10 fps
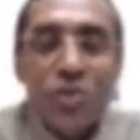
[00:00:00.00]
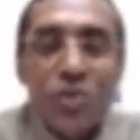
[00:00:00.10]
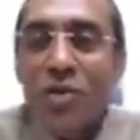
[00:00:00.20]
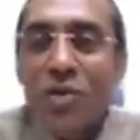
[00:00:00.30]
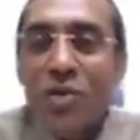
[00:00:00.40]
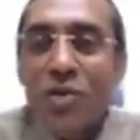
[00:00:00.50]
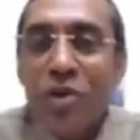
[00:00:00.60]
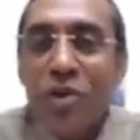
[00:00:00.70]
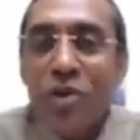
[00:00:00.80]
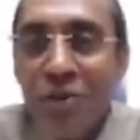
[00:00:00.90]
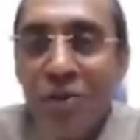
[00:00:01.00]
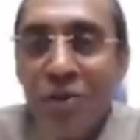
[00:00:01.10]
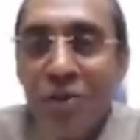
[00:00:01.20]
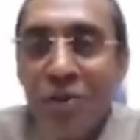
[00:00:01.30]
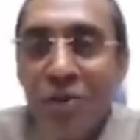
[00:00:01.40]
So I would like to
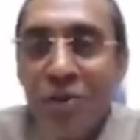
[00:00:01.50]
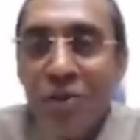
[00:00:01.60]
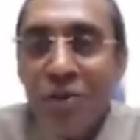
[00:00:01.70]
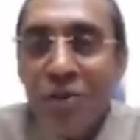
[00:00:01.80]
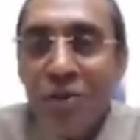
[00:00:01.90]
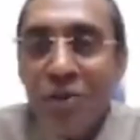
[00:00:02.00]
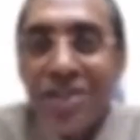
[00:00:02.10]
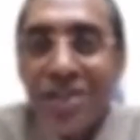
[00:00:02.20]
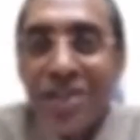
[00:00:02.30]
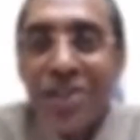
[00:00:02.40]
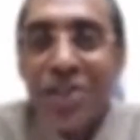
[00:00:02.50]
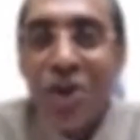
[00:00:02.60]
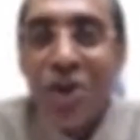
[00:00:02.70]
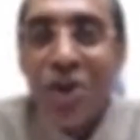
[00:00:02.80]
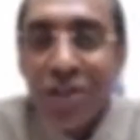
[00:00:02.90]
call her as
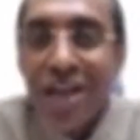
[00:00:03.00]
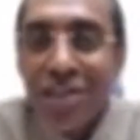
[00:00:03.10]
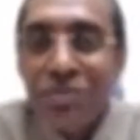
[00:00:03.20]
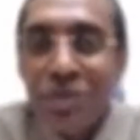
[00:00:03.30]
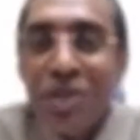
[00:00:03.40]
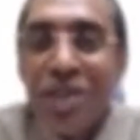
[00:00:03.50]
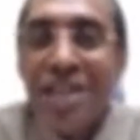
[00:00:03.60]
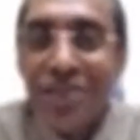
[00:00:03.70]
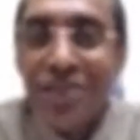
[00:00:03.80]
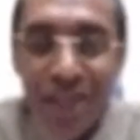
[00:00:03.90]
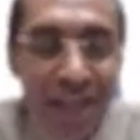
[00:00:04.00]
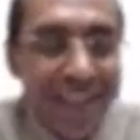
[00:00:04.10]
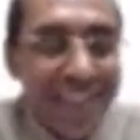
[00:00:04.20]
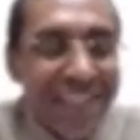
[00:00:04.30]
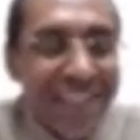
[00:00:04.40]
Dr. Lakshmi Priya in
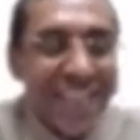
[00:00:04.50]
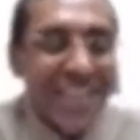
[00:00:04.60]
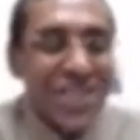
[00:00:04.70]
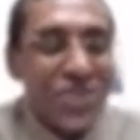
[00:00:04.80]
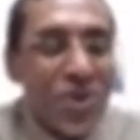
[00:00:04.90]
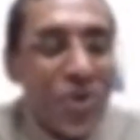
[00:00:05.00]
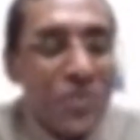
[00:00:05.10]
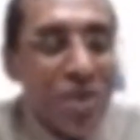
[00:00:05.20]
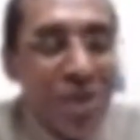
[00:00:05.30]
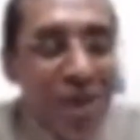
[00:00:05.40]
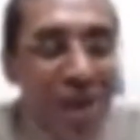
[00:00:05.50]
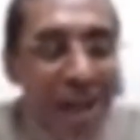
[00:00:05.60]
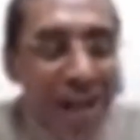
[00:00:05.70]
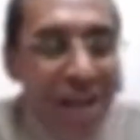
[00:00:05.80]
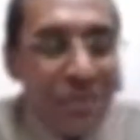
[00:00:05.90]
real. So
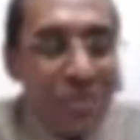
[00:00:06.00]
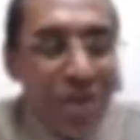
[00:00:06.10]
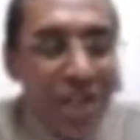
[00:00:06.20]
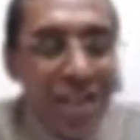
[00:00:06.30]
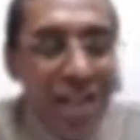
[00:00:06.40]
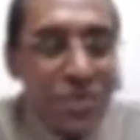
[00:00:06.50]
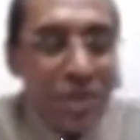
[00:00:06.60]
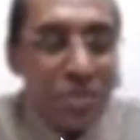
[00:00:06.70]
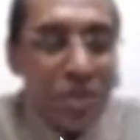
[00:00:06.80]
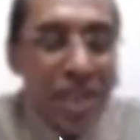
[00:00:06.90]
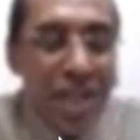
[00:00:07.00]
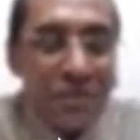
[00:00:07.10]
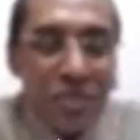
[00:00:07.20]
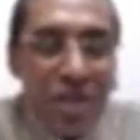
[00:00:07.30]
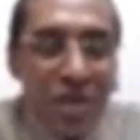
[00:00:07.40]
Dr. Lakshmi
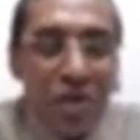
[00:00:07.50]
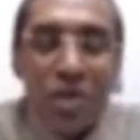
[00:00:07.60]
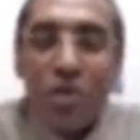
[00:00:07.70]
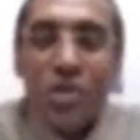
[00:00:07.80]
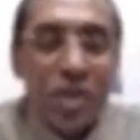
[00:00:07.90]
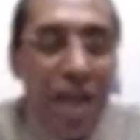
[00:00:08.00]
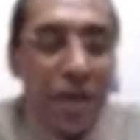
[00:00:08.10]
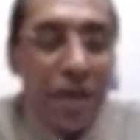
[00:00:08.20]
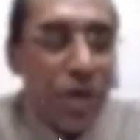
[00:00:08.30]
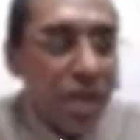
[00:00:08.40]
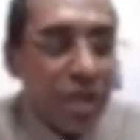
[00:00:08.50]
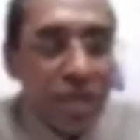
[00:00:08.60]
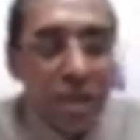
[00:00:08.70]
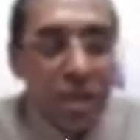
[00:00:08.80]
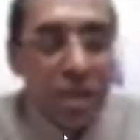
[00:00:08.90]
Priya got also an award,